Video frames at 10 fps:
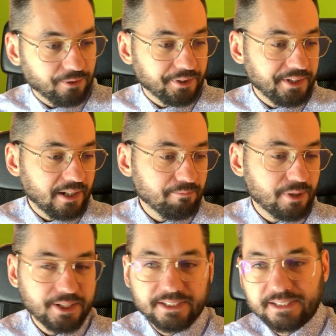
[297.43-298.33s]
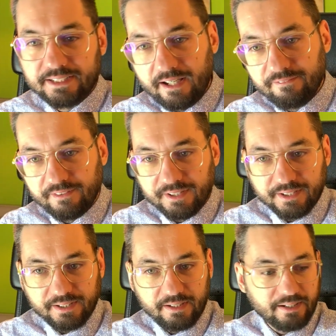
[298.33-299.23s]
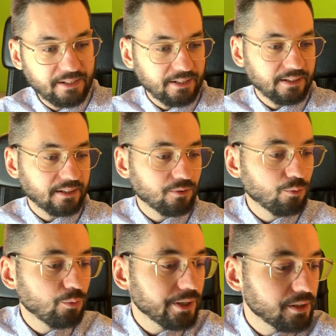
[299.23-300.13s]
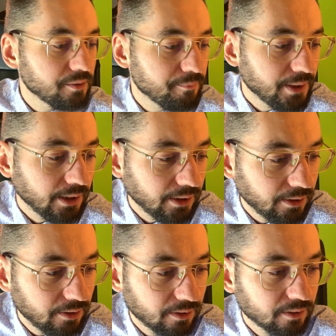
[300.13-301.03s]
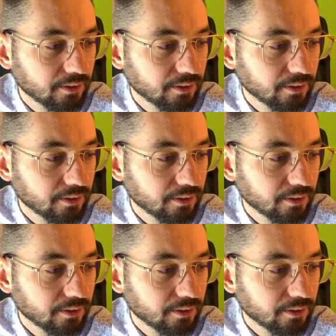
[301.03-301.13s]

on number 7 will be